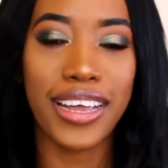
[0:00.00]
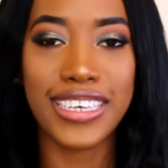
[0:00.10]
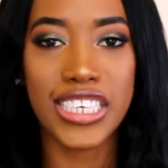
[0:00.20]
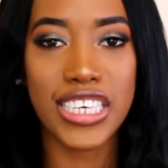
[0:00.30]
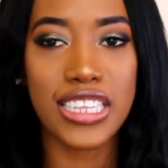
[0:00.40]

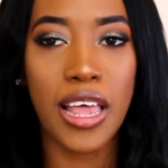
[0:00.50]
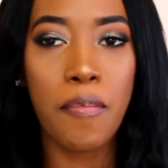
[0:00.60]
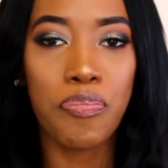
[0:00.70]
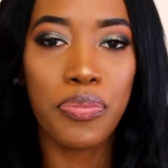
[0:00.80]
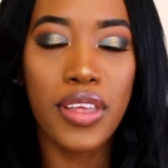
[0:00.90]
It just
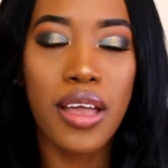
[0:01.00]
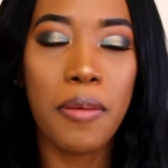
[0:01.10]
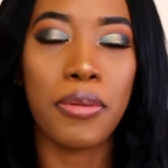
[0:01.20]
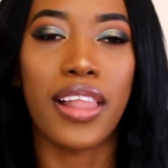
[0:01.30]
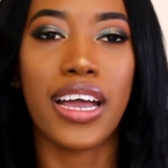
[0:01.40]

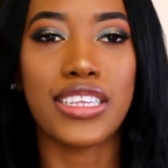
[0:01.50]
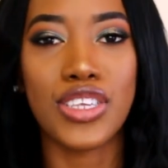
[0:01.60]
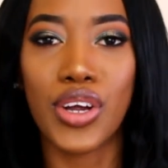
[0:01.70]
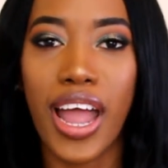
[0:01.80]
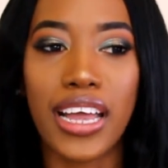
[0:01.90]
applies
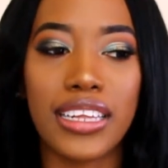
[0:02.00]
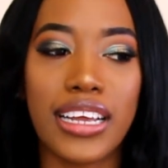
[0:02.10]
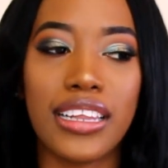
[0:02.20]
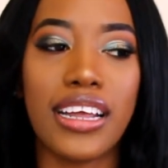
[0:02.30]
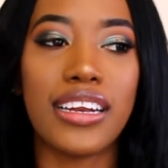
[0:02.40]
your
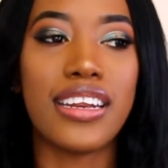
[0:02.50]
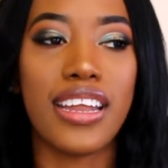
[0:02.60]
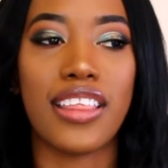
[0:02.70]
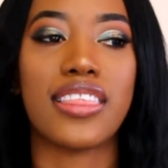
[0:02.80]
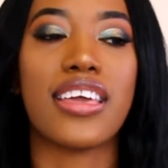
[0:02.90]
highlight like
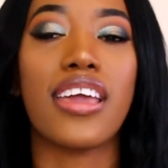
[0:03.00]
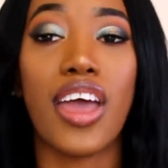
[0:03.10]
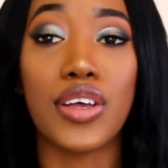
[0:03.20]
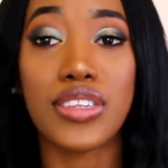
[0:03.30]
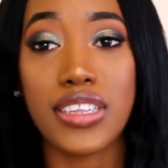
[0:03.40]
nothing
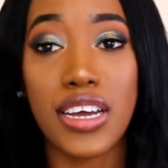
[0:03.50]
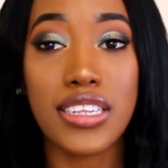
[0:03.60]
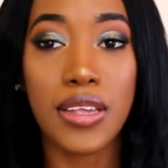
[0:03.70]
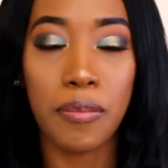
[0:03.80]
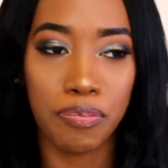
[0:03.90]
else
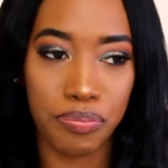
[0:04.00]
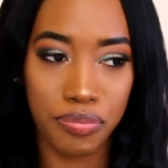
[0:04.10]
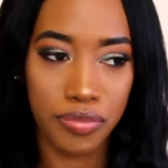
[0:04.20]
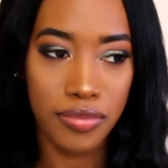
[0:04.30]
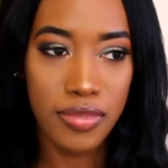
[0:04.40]
does.
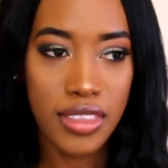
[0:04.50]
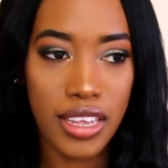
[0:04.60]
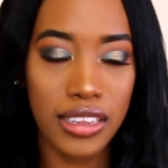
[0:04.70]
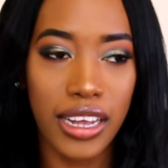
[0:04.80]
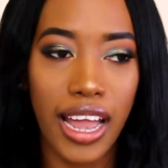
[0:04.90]

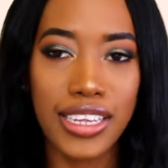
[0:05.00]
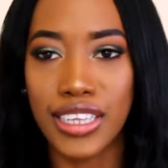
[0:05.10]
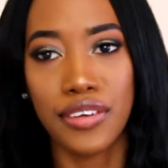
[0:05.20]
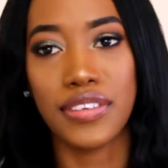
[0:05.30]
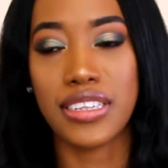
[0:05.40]
Like, I
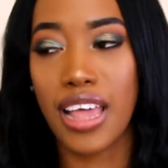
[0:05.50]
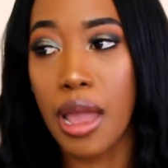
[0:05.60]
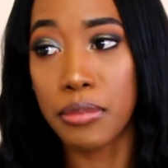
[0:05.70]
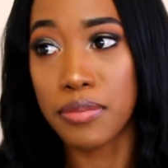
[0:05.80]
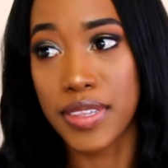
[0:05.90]
love this.
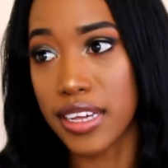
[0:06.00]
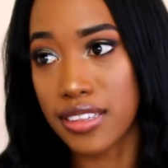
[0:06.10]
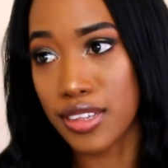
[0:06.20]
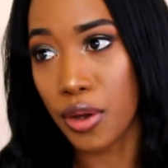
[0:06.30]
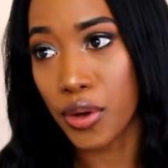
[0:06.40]
I'm
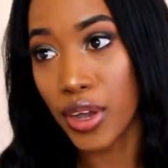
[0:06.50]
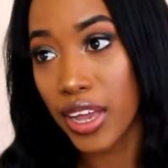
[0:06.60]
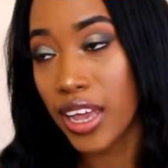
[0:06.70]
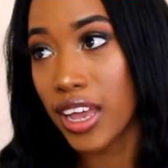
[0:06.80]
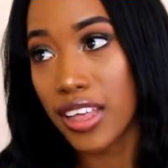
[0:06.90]
obsessed. So
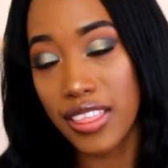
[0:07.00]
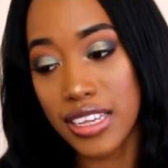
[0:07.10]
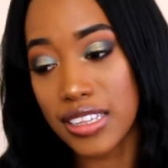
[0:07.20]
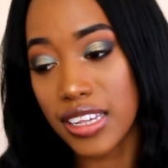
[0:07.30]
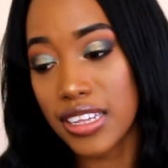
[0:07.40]

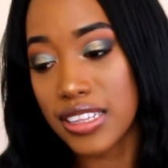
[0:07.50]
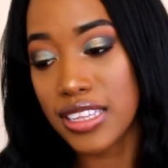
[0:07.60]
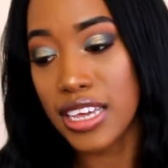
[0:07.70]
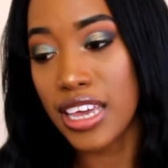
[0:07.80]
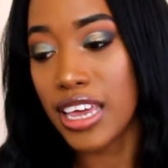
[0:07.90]
this is
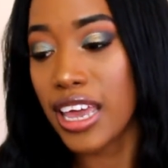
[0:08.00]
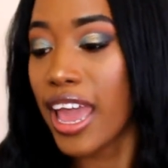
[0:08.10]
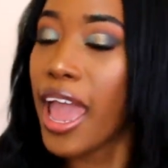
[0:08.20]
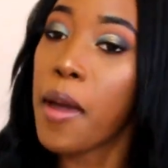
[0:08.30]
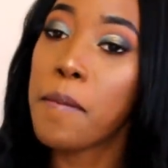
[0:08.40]
the
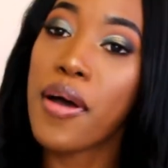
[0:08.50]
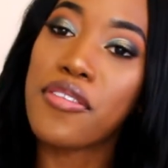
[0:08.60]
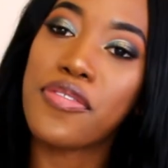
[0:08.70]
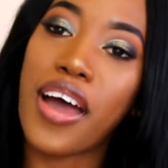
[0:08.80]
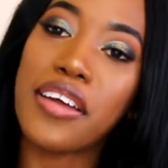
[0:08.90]

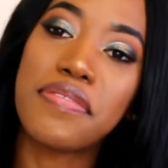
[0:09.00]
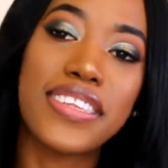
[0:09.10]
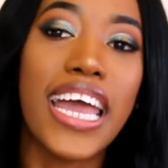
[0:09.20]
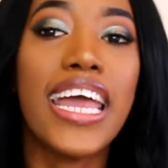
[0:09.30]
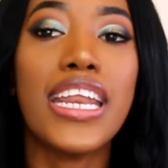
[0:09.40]

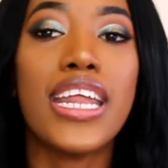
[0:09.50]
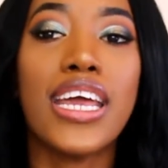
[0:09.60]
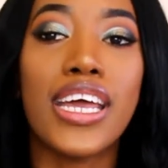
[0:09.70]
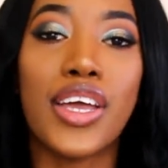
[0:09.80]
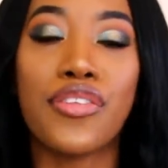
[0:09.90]
M510.
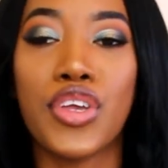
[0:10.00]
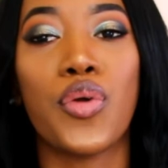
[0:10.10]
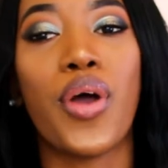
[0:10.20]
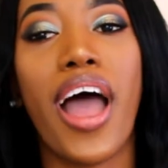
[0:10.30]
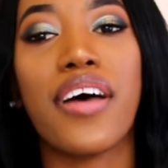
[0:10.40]
If you
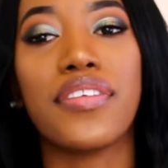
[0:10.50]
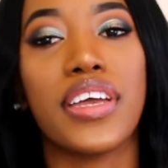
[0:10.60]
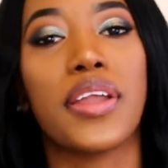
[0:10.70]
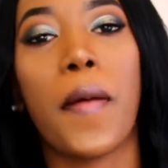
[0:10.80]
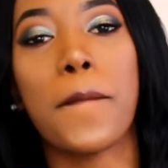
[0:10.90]
don't have
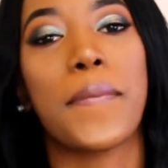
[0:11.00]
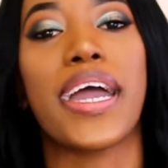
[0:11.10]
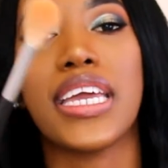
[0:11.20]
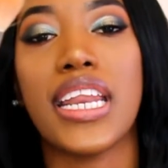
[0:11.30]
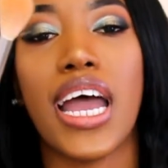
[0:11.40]
it,
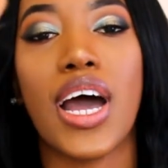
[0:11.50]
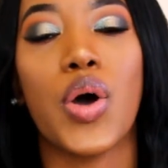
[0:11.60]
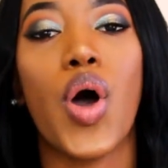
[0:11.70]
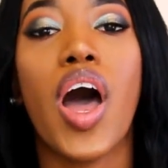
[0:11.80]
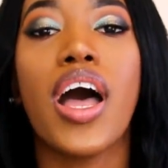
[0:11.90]
buy it
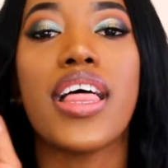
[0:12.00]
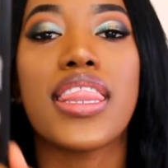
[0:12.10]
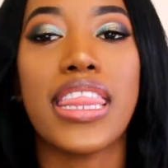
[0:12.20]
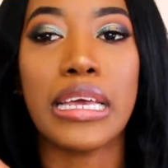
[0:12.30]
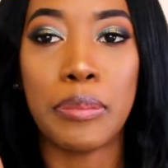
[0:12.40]
now.
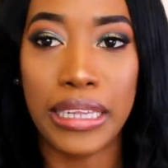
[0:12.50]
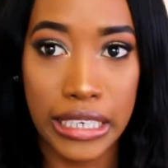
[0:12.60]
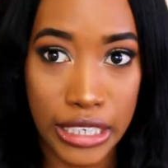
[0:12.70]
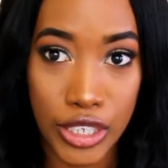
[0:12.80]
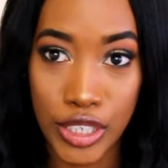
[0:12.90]
Thank me
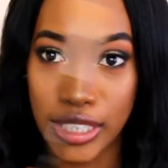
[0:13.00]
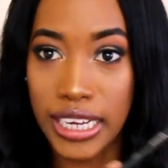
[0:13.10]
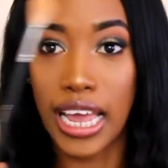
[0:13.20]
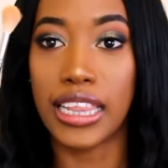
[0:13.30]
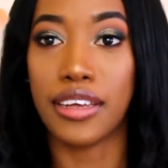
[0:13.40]
later.
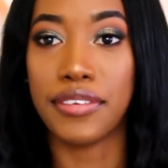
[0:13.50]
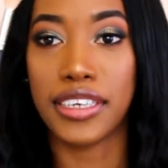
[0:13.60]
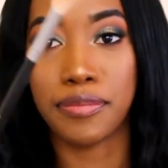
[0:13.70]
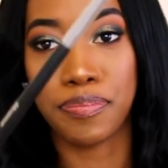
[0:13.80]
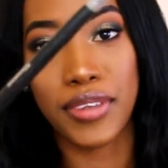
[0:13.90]
I love
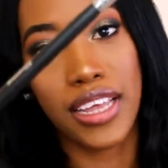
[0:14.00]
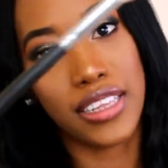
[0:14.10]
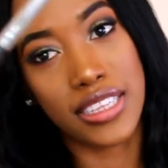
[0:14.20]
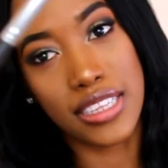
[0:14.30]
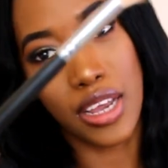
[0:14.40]
it. And
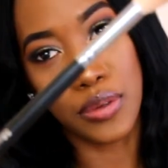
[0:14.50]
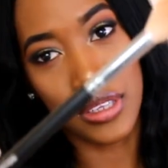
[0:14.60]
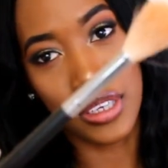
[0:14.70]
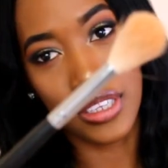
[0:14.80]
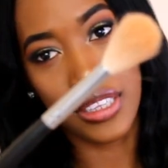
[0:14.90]
this is how it
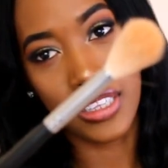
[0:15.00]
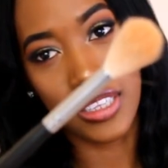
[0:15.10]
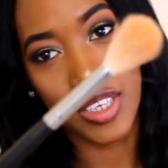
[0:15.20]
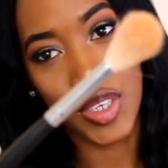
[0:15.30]
looks.